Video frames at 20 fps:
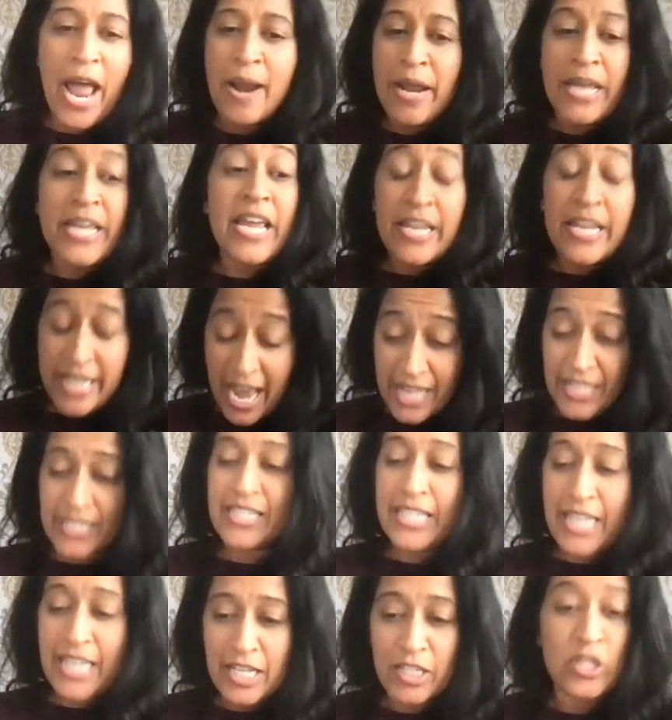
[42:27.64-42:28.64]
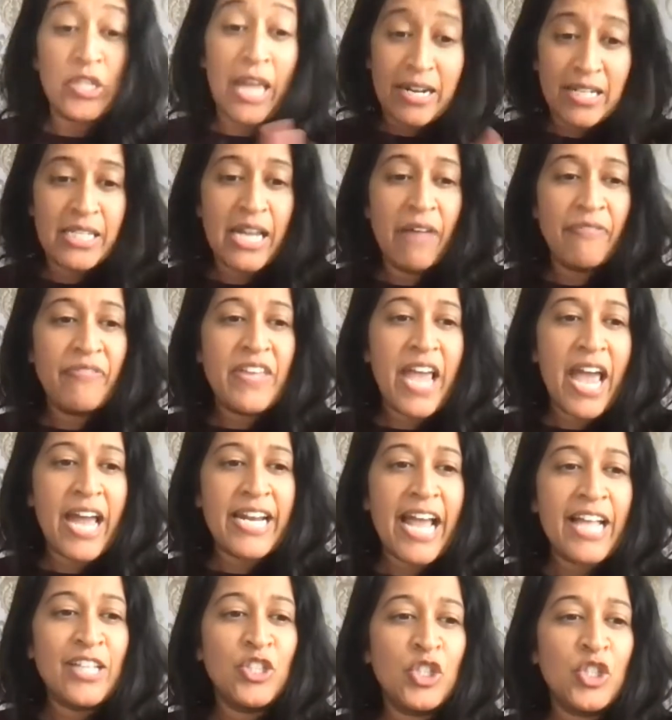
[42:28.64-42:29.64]
and yes yes that is not the
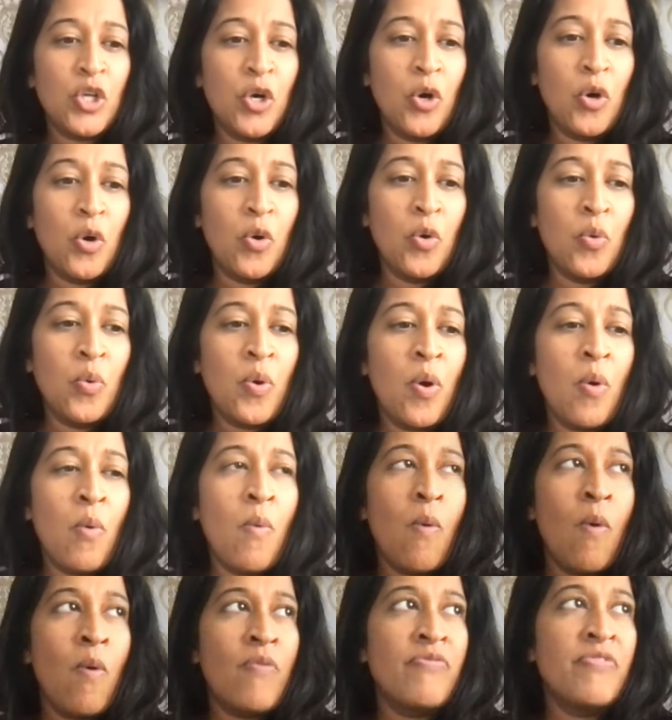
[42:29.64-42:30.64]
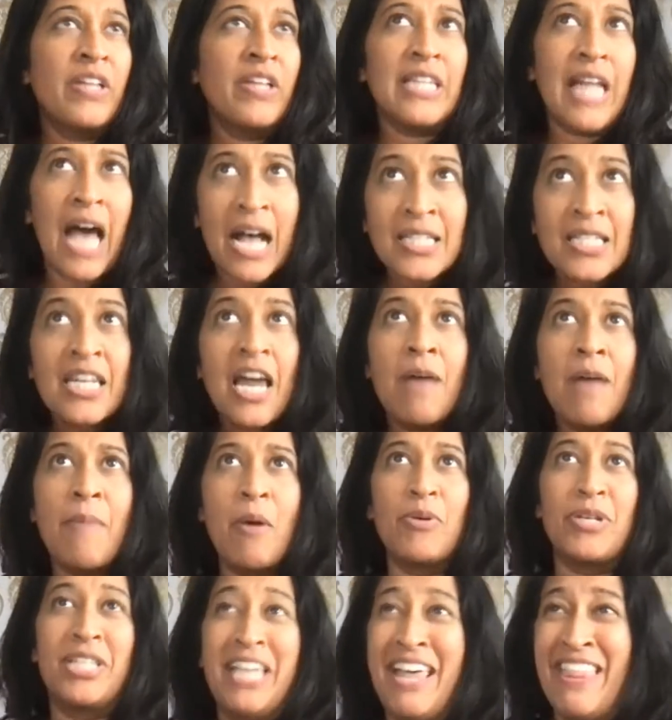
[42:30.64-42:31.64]
end and so the last time
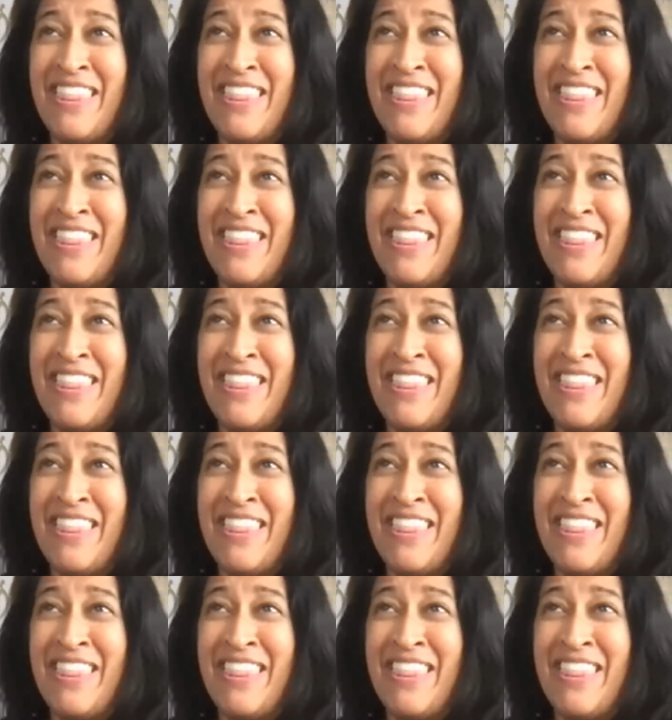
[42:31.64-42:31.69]
i was